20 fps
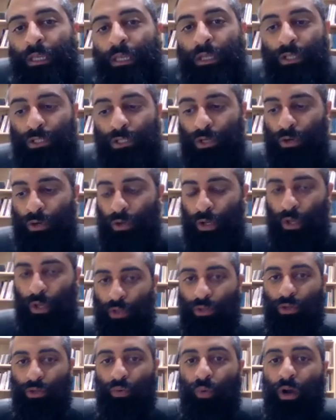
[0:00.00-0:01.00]
So
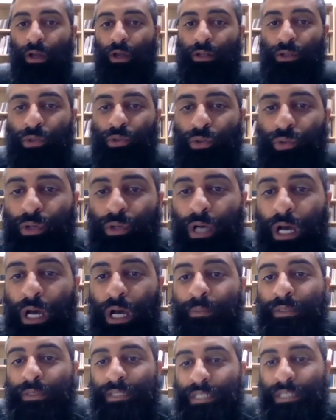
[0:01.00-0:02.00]
the one who
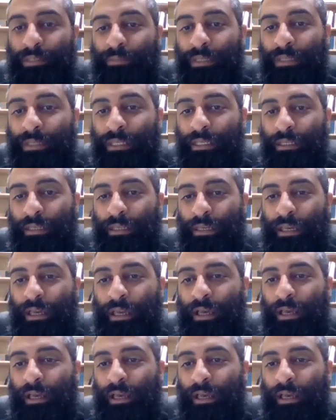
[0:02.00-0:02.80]
comes to me,